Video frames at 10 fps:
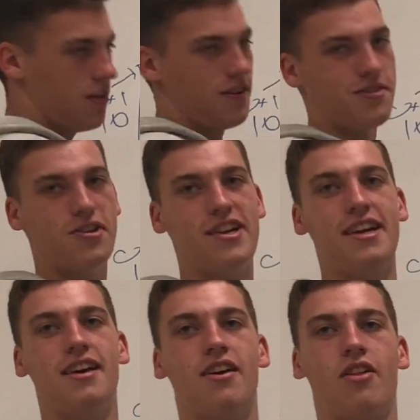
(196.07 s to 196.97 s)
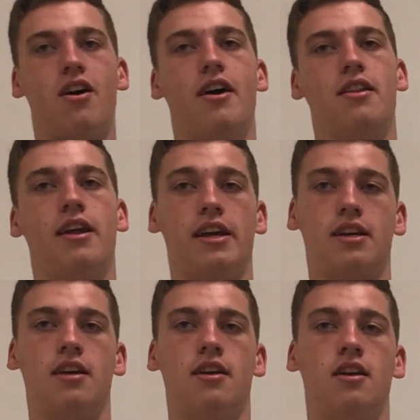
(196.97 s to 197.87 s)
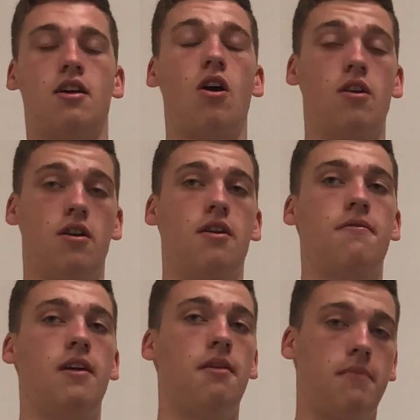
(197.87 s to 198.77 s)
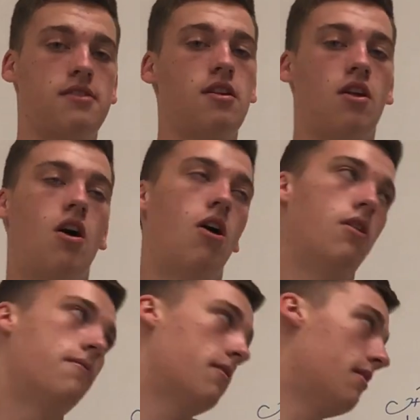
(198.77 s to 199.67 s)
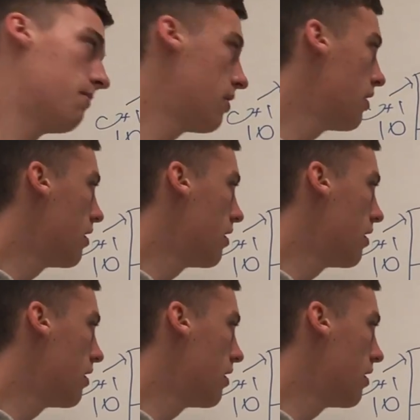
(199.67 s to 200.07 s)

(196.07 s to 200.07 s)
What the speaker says: all the glory a lot harder. It makes it a lot harder for them.